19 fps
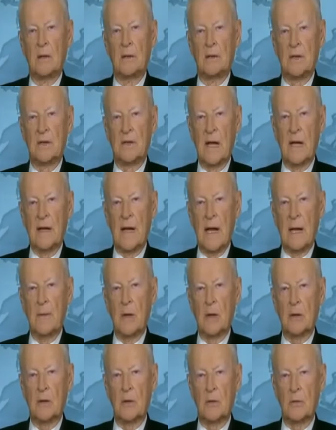the
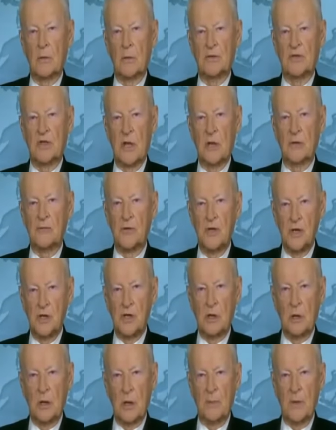dynamic towards a
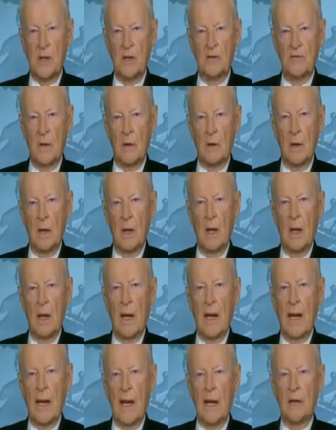regional upheaval
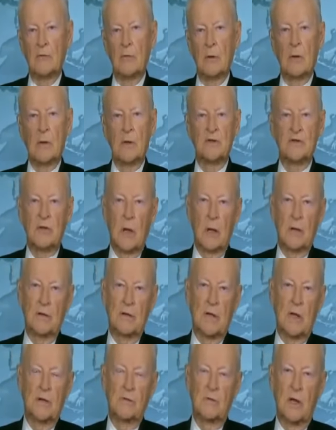and will
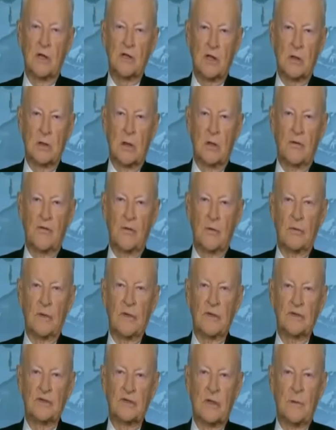consolidate Russian
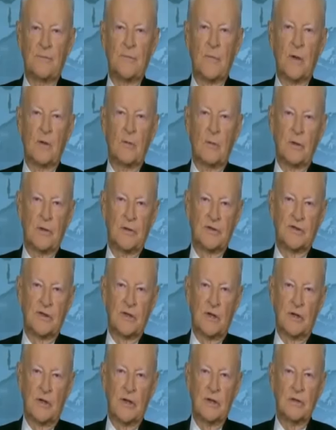influence with the
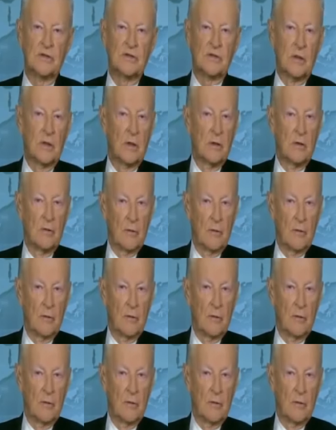Syrians,